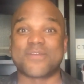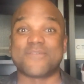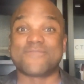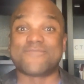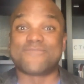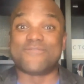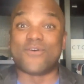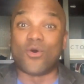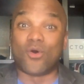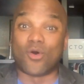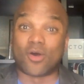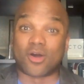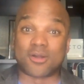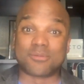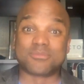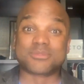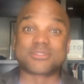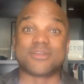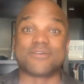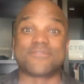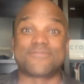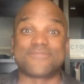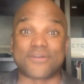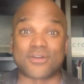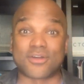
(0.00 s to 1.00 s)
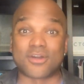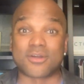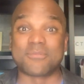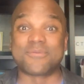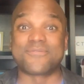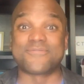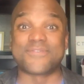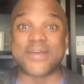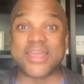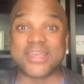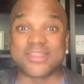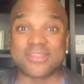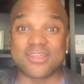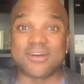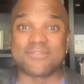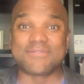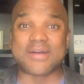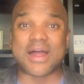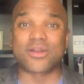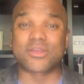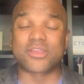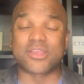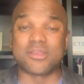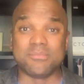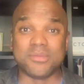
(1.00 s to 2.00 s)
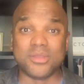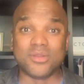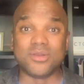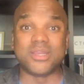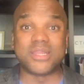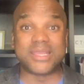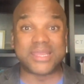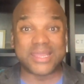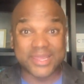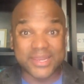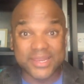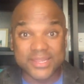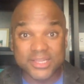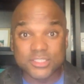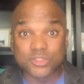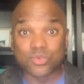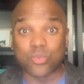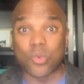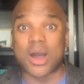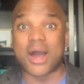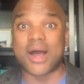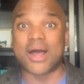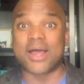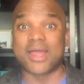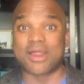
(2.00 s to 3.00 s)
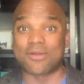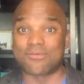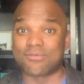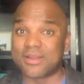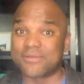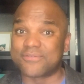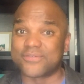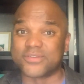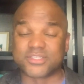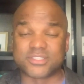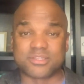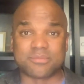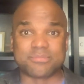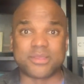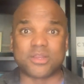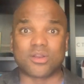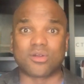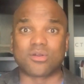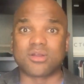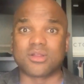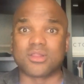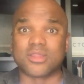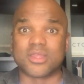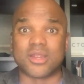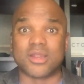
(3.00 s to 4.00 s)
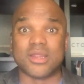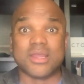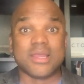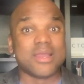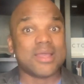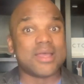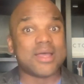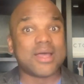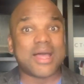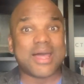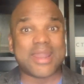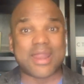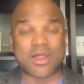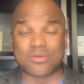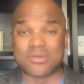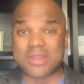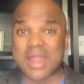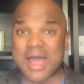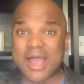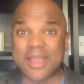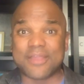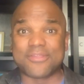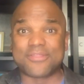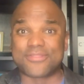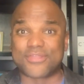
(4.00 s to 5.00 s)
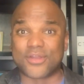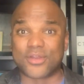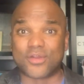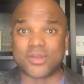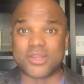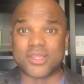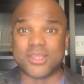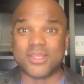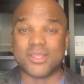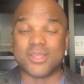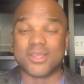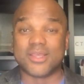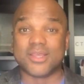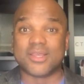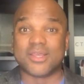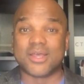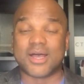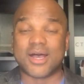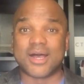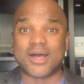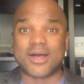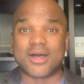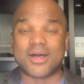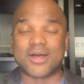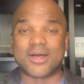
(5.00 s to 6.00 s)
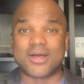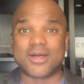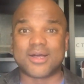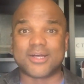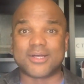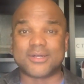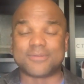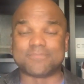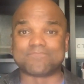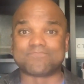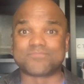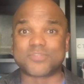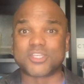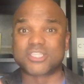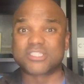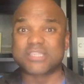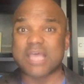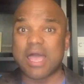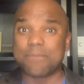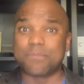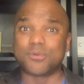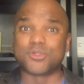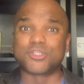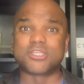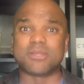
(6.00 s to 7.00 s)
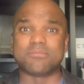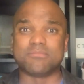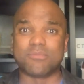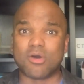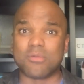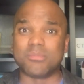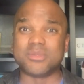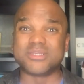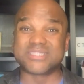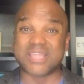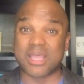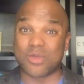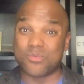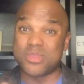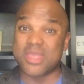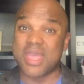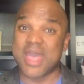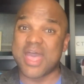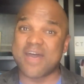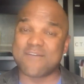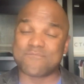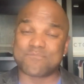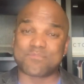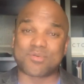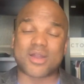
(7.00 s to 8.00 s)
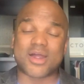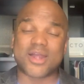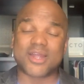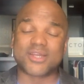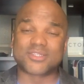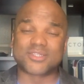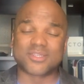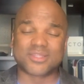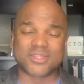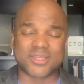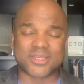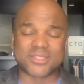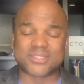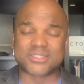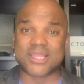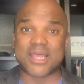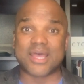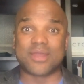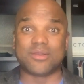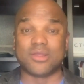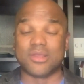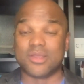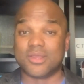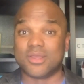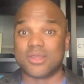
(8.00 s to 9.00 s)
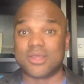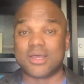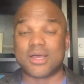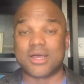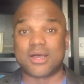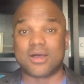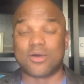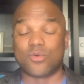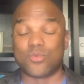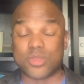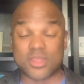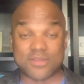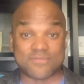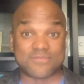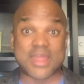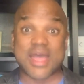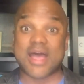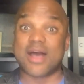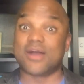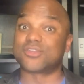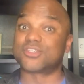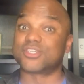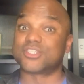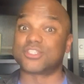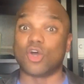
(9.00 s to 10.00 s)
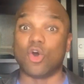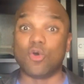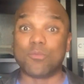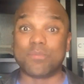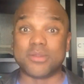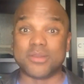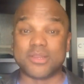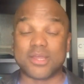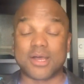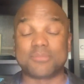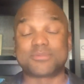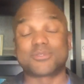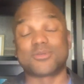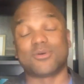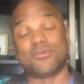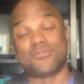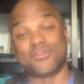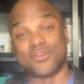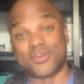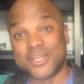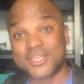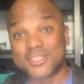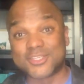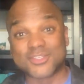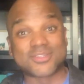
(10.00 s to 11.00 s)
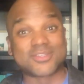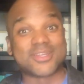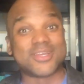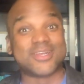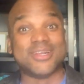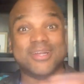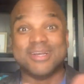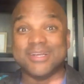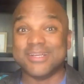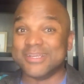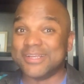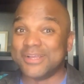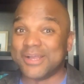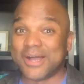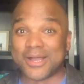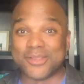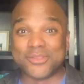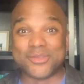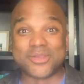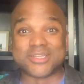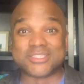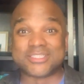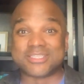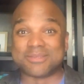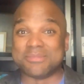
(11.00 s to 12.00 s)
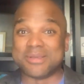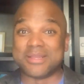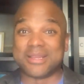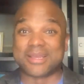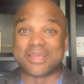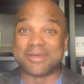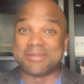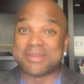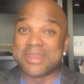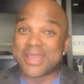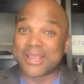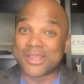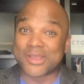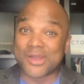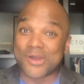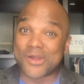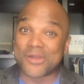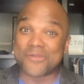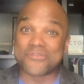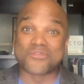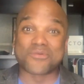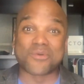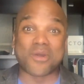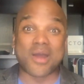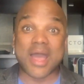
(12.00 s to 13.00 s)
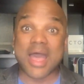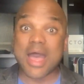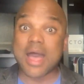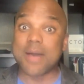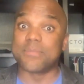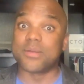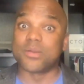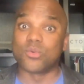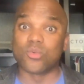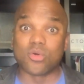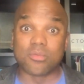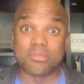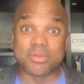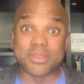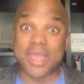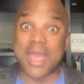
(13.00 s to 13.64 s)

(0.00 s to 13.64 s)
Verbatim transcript: forms the firm faith of our community. It is why I referenced a bit earlier at our 930 uh, uh, discipleship moments that we have prior to this that uh, we have now just opened up. So if you're interested, uh, you can submit a connect card through our app and we'll be